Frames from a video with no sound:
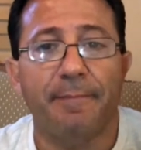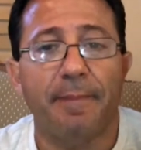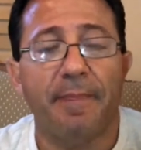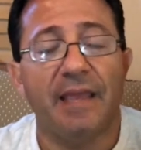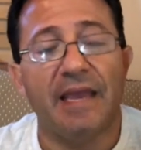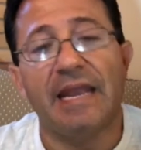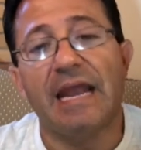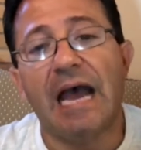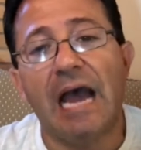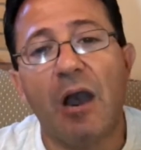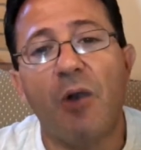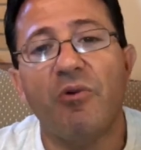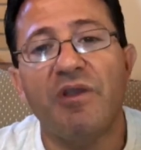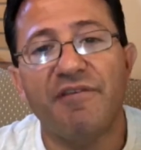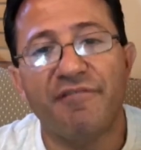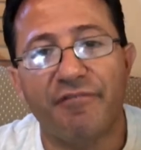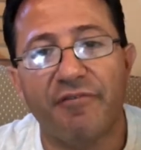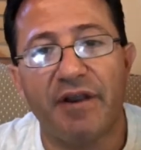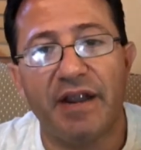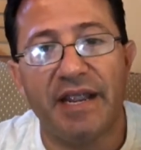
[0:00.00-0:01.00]
and how we
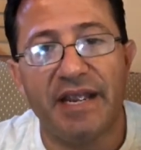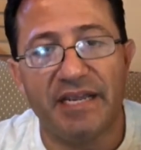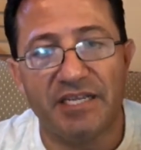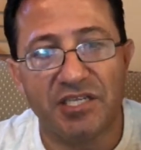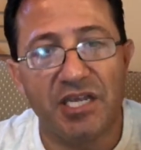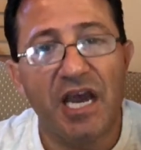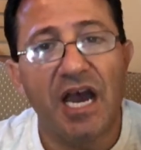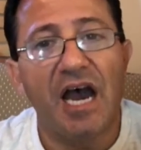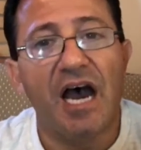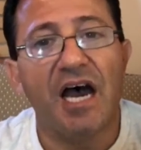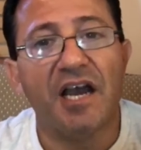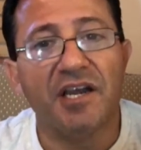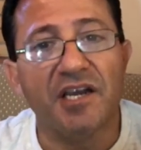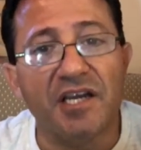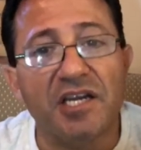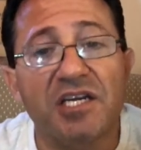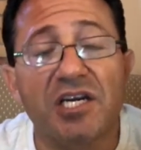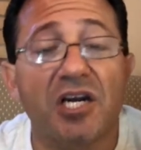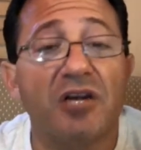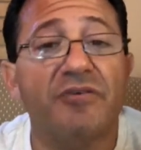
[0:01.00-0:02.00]
phrase a
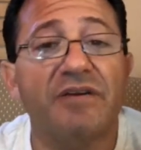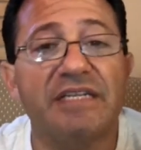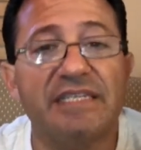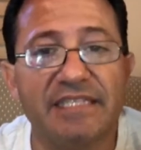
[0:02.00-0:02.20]
concurrent